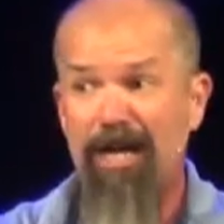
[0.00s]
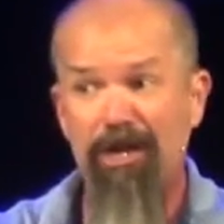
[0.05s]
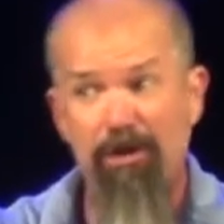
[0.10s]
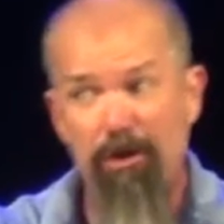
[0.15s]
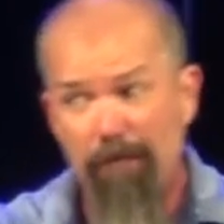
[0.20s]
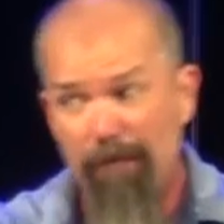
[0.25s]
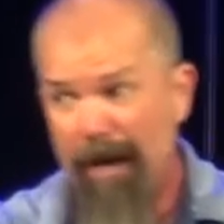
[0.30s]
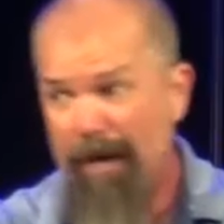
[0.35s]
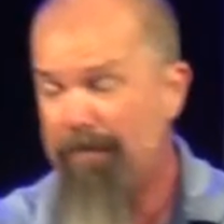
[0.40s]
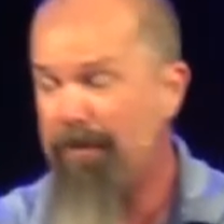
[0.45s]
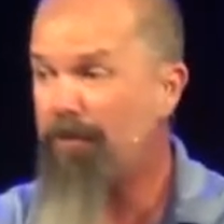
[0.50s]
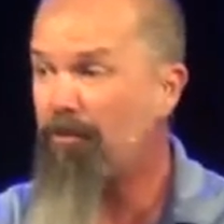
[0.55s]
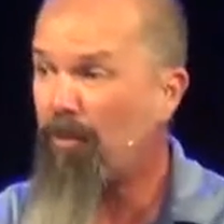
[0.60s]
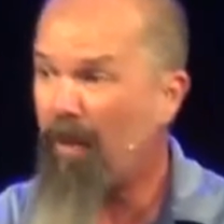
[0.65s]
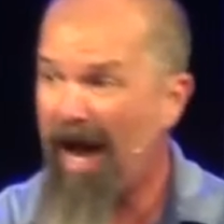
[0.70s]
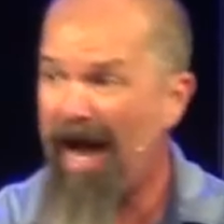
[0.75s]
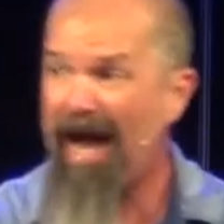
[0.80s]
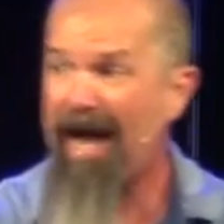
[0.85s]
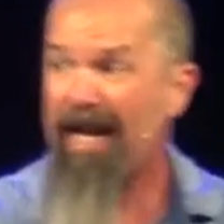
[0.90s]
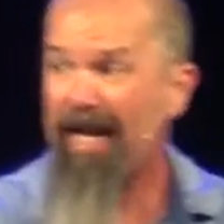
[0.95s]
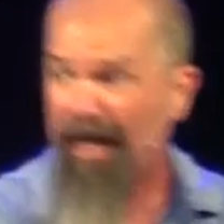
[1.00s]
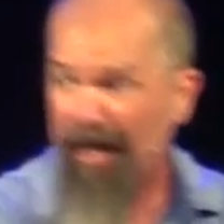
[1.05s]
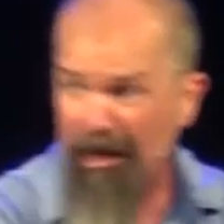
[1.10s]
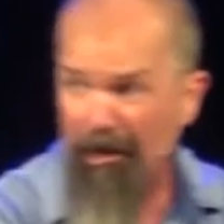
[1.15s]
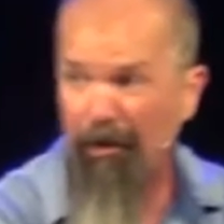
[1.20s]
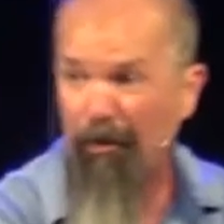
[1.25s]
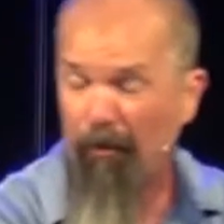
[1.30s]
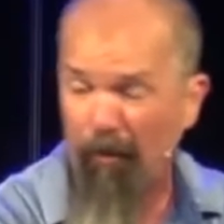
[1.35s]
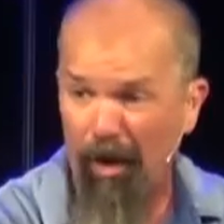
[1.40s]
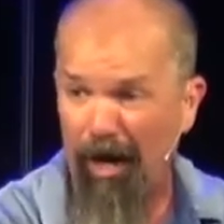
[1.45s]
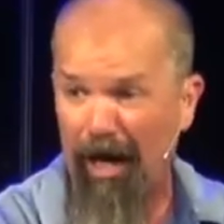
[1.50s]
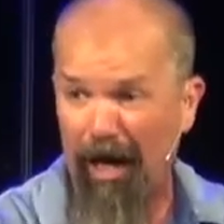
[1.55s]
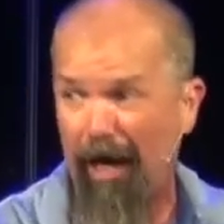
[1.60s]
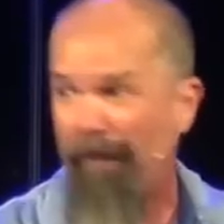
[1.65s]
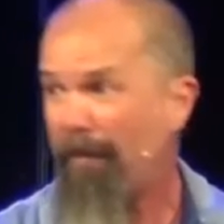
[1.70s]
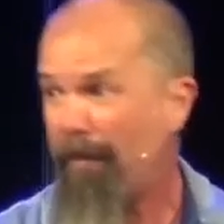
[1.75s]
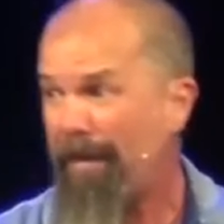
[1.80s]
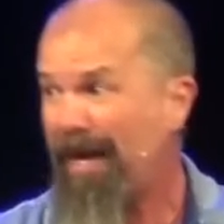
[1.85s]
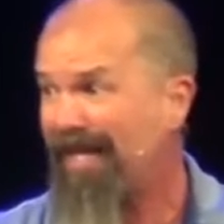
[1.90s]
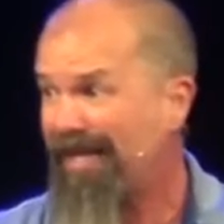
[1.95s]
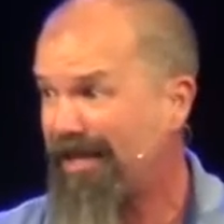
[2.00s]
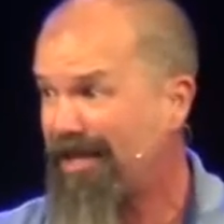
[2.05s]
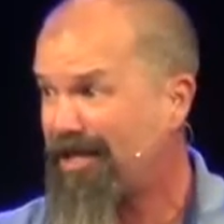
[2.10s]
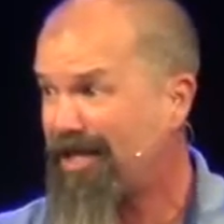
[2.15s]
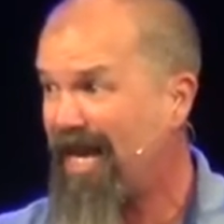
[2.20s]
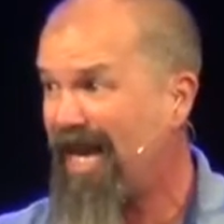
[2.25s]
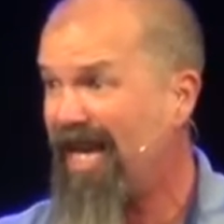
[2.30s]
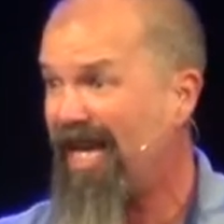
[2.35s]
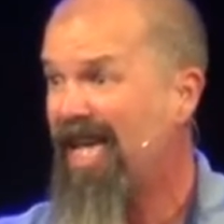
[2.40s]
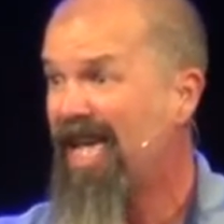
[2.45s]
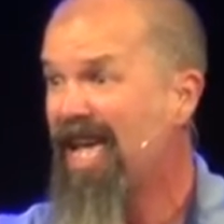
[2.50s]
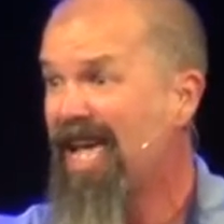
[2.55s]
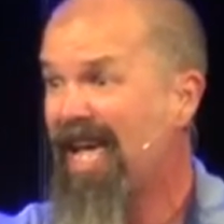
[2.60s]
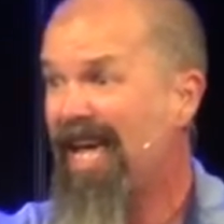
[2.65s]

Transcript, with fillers: And you may be right here where I'm about to say